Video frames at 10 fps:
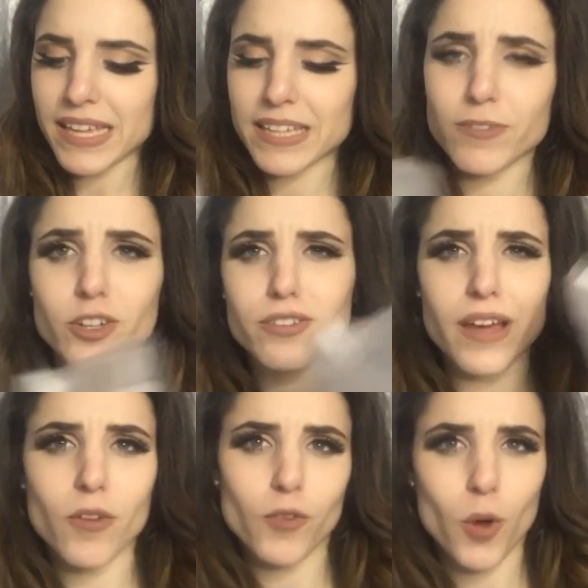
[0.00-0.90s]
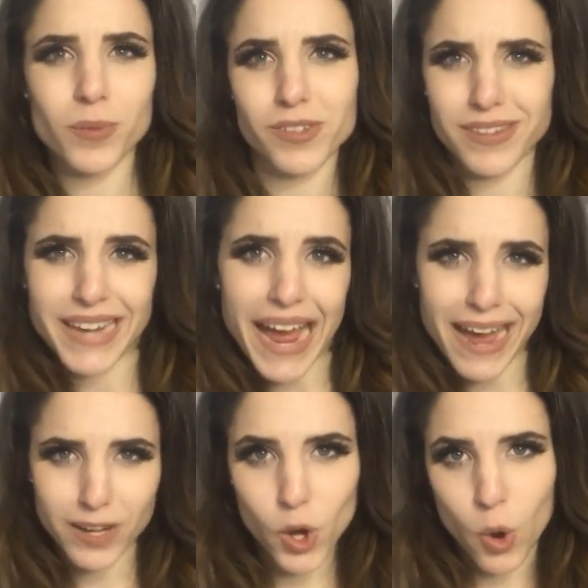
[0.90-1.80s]
give yourself almost an
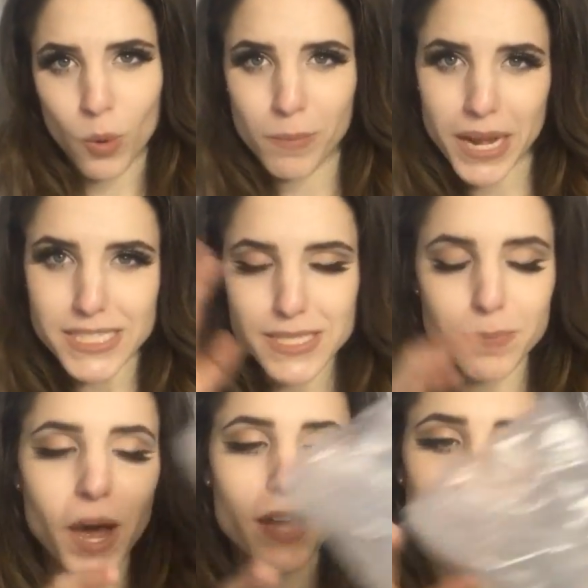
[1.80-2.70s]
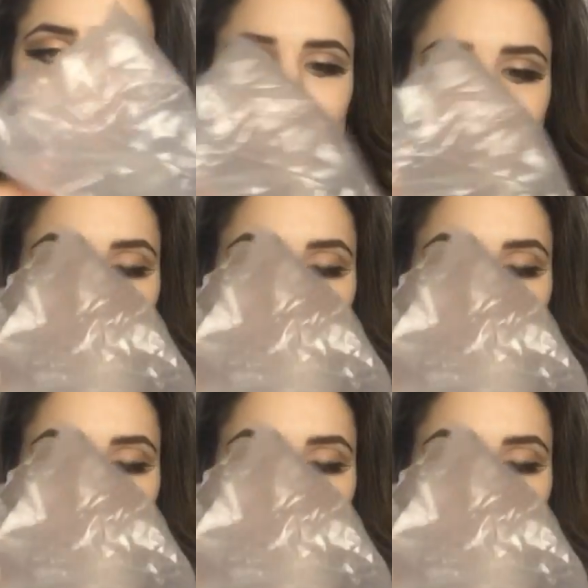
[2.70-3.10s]
at-home spa thing.